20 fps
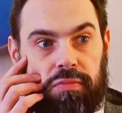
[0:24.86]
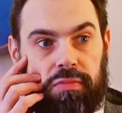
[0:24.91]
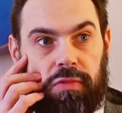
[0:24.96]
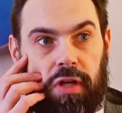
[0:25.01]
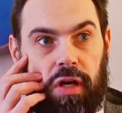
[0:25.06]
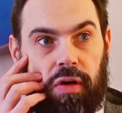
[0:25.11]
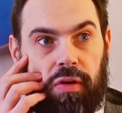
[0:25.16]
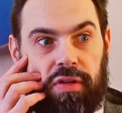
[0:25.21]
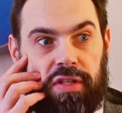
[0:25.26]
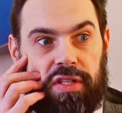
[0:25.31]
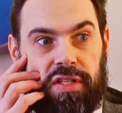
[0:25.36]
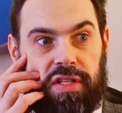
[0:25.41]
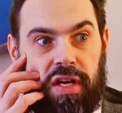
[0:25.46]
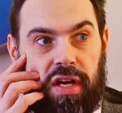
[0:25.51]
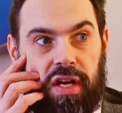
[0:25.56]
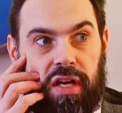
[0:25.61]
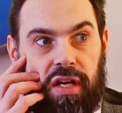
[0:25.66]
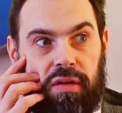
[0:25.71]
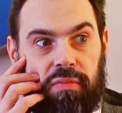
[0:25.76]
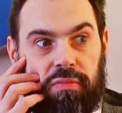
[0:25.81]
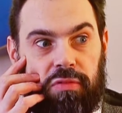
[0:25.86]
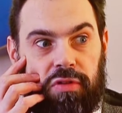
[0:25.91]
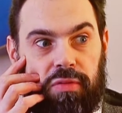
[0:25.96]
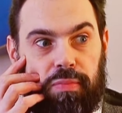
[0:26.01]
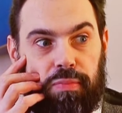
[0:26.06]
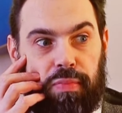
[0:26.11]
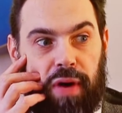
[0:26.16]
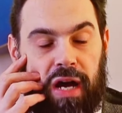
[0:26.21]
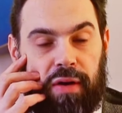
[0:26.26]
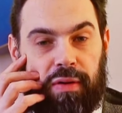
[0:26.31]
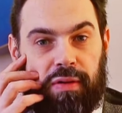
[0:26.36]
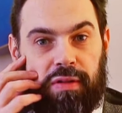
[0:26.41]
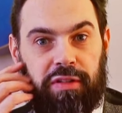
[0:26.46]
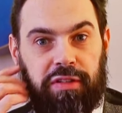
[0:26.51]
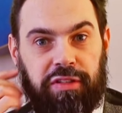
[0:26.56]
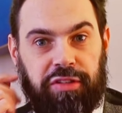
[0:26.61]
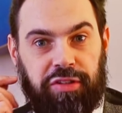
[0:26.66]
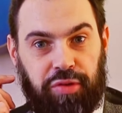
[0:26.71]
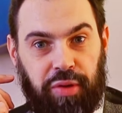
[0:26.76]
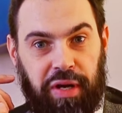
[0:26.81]
I would say, parallel
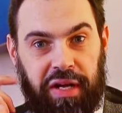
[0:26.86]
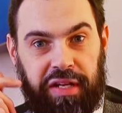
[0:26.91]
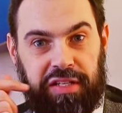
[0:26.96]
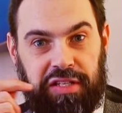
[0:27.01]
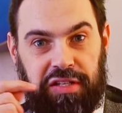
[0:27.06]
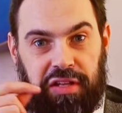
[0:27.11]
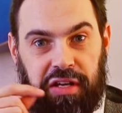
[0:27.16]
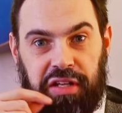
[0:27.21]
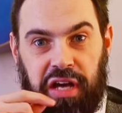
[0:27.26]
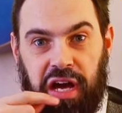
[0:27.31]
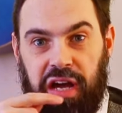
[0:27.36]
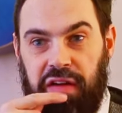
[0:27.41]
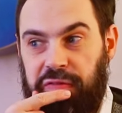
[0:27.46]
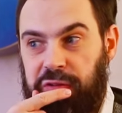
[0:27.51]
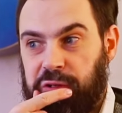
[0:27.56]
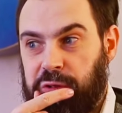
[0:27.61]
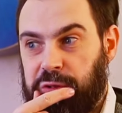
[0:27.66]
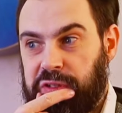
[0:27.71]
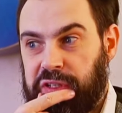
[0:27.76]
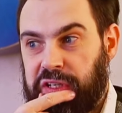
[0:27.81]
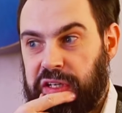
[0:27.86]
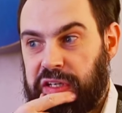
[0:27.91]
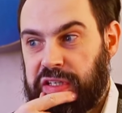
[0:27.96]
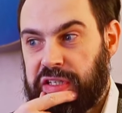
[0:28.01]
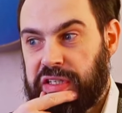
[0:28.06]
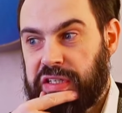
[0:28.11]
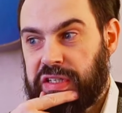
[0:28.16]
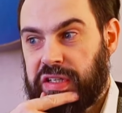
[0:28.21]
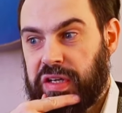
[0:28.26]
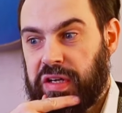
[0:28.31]
trends that I've noticed.